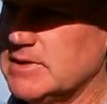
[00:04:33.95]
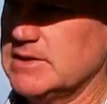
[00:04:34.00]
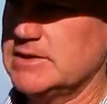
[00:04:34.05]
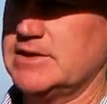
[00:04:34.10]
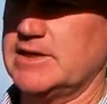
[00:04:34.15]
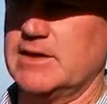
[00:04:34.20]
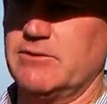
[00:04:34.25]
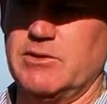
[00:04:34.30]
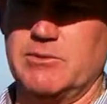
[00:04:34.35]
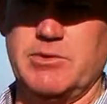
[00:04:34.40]

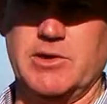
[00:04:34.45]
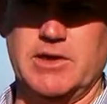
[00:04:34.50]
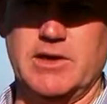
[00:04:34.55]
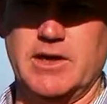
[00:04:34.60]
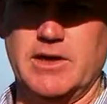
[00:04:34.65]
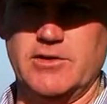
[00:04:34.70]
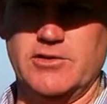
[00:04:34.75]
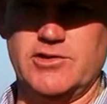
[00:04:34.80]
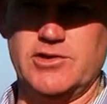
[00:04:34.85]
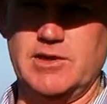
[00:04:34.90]
let's say we put
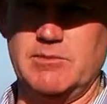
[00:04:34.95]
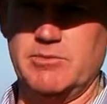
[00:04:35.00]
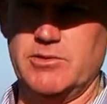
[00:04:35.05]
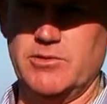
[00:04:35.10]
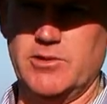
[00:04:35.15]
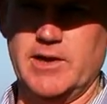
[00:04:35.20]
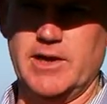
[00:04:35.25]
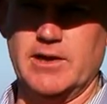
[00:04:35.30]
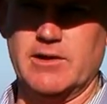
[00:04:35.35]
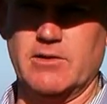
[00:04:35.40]
100 sheep
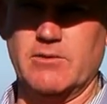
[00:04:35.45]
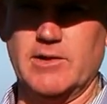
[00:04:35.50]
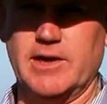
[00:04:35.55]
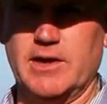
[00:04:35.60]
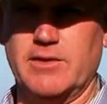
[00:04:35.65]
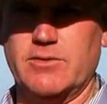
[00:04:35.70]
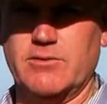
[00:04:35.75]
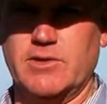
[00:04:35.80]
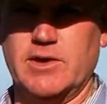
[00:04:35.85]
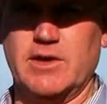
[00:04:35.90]
per acre, we
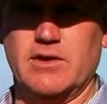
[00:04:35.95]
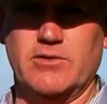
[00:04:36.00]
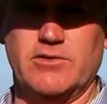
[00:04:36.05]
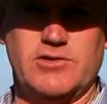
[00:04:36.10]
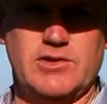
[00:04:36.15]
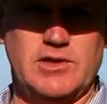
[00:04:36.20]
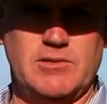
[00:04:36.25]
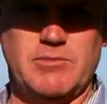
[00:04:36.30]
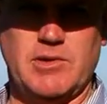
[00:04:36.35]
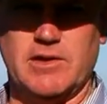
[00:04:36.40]
got
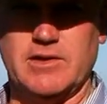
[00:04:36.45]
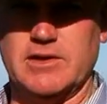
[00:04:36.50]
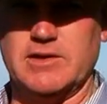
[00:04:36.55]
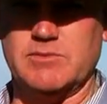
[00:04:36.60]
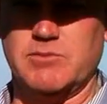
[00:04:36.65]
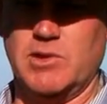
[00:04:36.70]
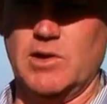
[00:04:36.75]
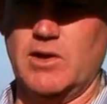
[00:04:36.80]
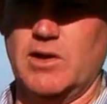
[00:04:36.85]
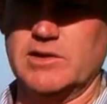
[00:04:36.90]
300 sheep on
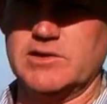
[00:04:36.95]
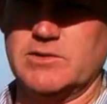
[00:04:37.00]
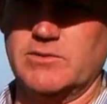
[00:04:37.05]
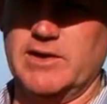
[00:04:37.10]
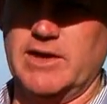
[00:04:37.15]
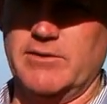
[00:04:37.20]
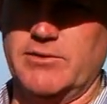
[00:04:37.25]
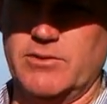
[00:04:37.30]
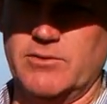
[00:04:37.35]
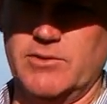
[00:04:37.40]
this block,
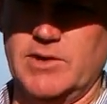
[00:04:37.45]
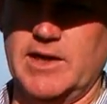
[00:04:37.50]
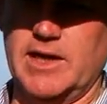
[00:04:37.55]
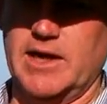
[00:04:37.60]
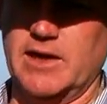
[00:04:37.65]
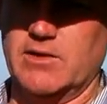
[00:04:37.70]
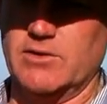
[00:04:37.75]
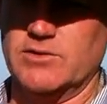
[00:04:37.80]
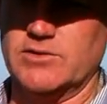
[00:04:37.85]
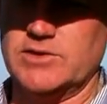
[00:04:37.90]
so we have
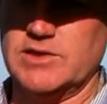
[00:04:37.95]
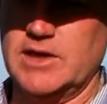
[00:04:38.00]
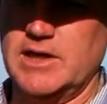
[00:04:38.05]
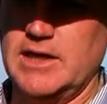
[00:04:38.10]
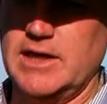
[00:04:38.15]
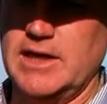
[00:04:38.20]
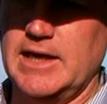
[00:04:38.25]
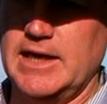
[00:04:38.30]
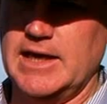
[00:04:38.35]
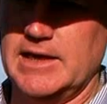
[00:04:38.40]
three acres,
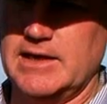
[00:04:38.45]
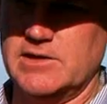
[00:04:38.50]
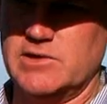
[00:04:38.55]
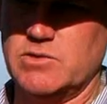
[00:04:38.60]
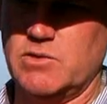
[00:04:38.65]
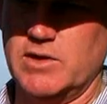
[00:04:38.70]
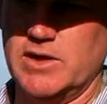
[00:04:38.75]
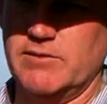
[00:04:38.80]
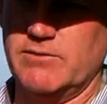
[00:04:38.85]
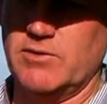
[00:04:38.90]
and in
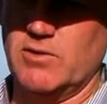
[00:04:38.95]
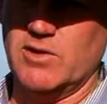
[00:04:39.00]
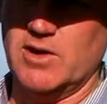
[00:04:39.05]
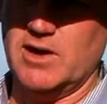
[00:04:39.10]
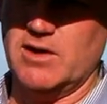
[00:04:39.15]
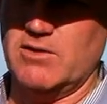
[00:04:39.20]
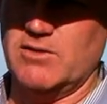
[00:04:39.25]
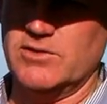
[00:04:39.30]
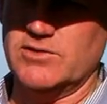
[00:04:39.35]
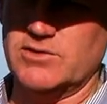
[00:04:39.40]

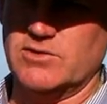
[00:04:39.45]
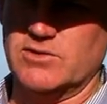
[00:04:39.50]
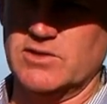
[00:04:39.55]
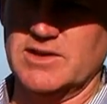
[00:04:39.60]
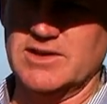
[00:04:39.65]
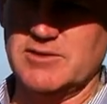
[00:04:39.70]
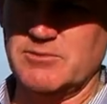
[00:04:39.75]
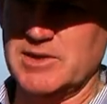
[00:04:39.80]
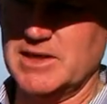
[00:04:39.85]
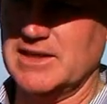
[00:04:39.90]
24 hours or
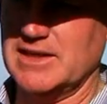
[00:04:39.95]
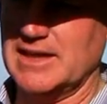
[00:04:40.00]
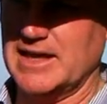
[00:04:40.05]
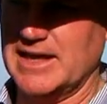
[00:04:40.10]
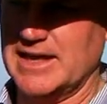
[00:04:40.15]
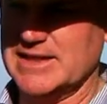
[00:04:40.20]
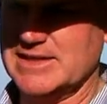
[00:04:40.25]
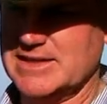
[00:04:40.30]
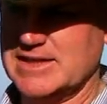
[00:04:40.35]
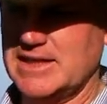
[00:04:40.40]
a little bit
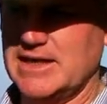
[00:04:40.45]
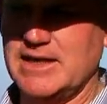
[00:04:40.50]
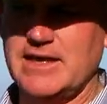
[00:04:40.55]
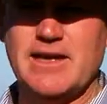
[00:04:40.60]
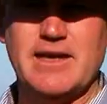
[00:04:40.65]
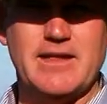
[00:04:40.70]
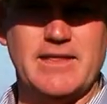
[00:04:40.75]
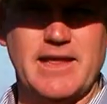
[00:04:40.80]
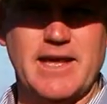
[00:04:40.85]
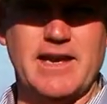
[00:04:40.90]
less,
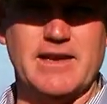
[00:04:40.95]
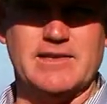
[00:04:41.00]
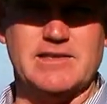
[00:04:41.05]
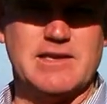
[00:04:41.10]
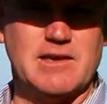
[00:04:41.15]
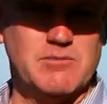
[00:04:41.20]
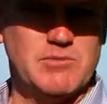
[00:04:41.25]
that is